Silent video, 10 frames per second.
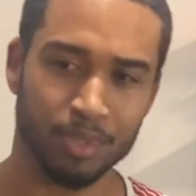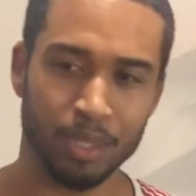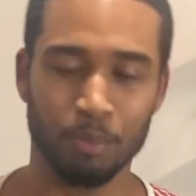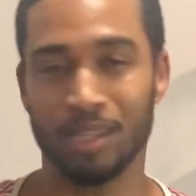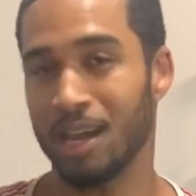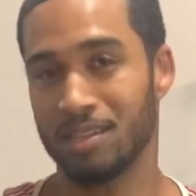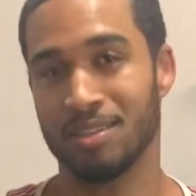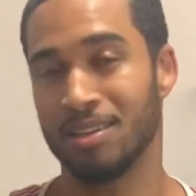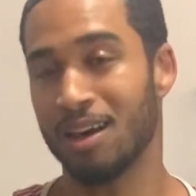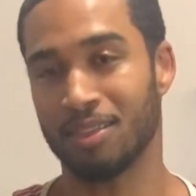but that's
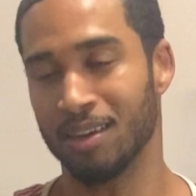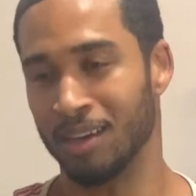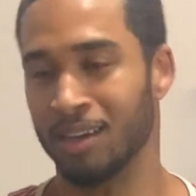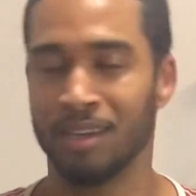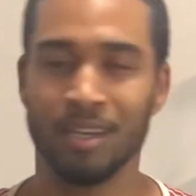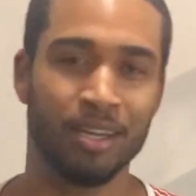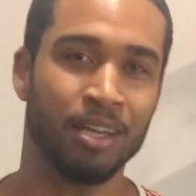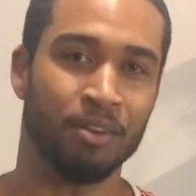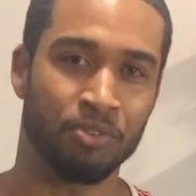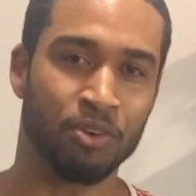nothing
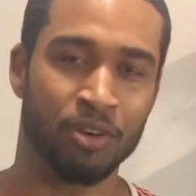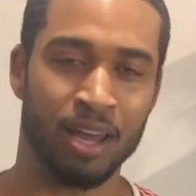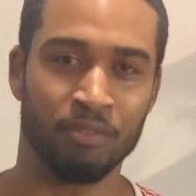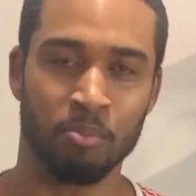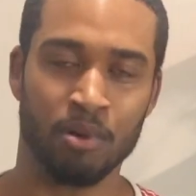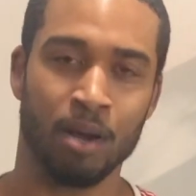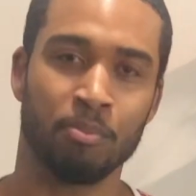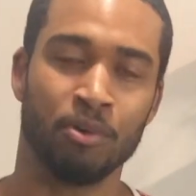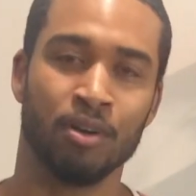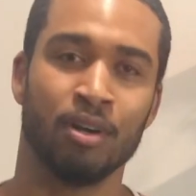if you don't have the
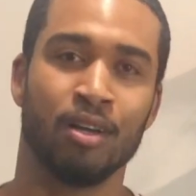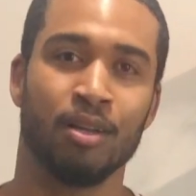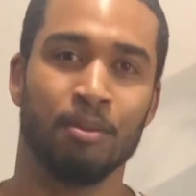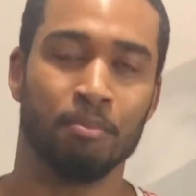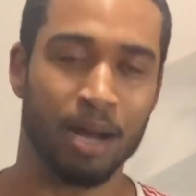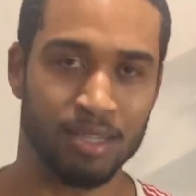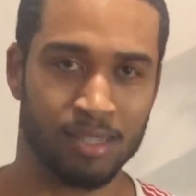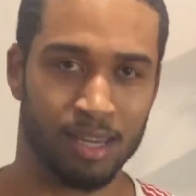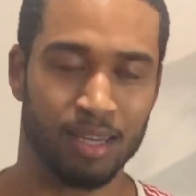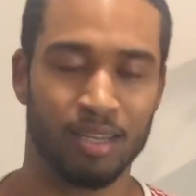proper
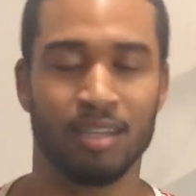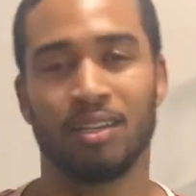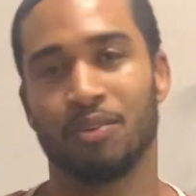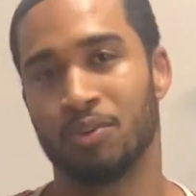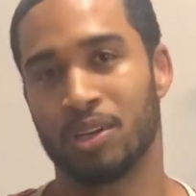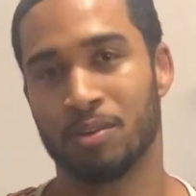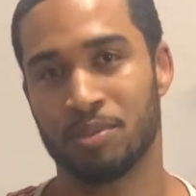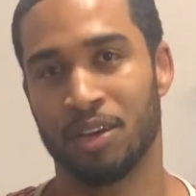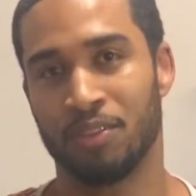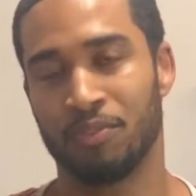mindset when it comes
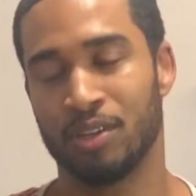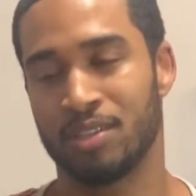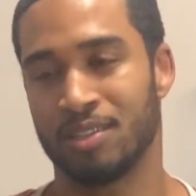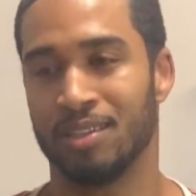to health and fitness.